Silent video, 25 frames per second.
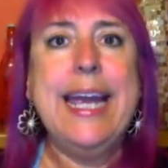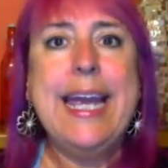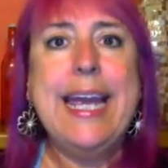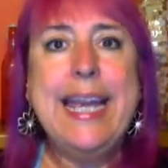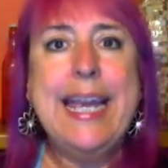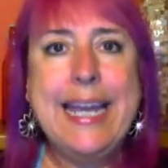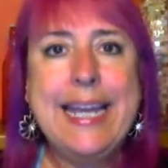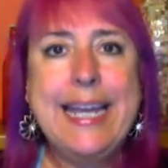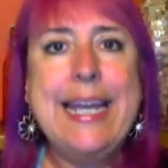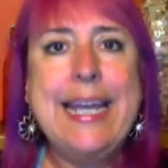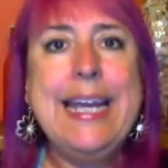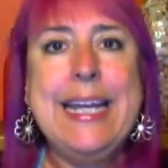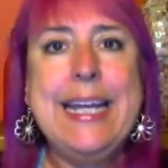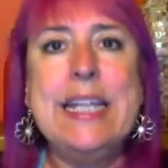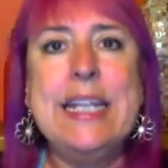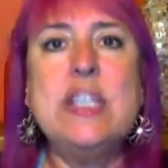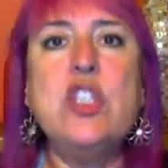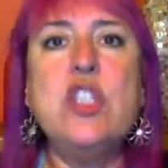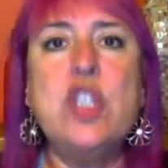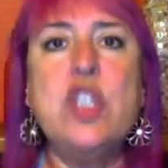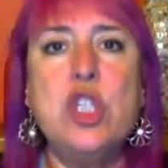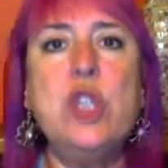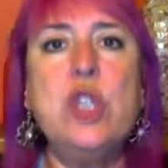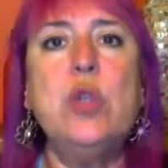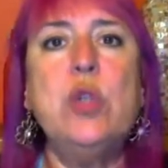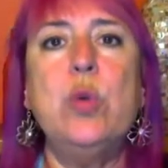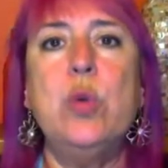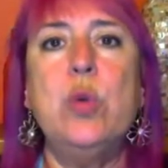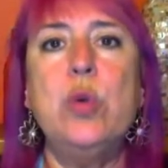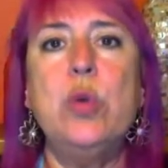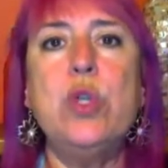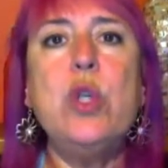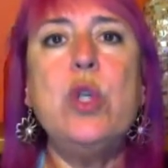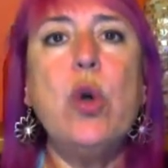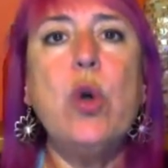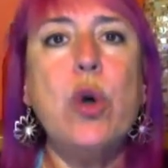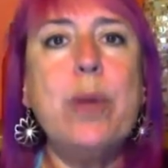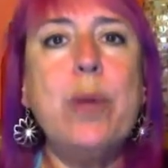It is you.
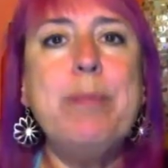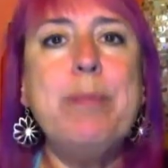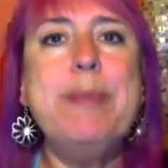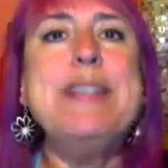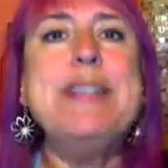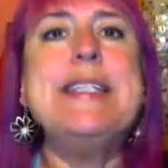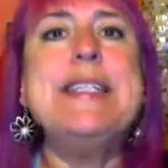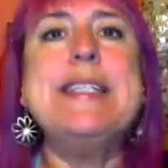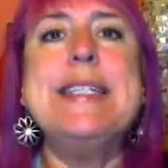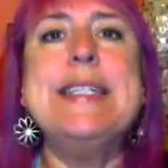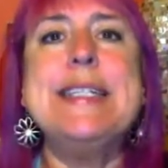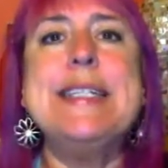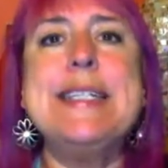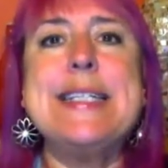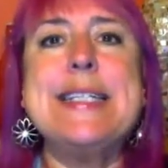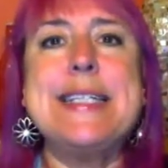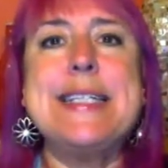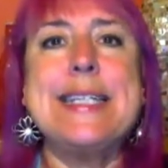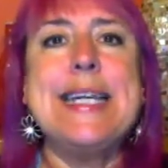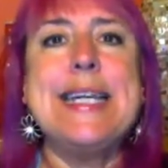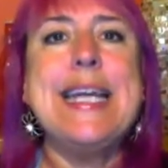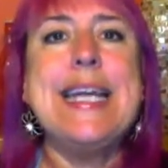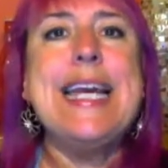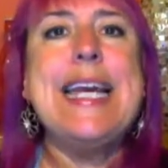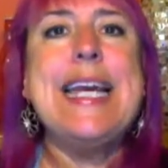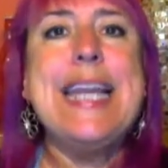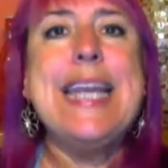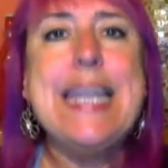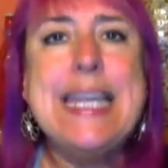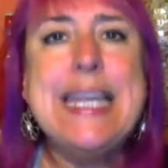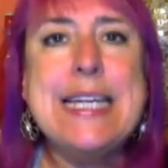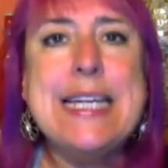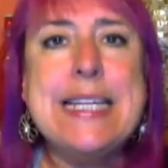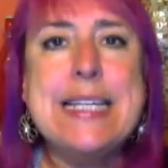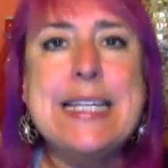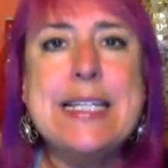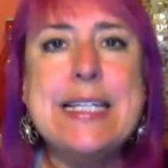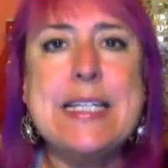Your business
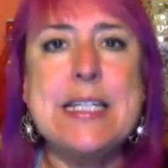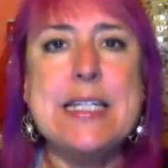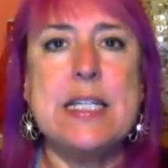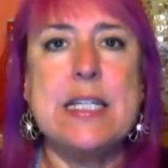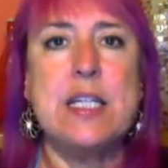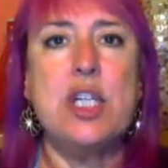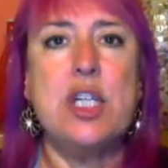is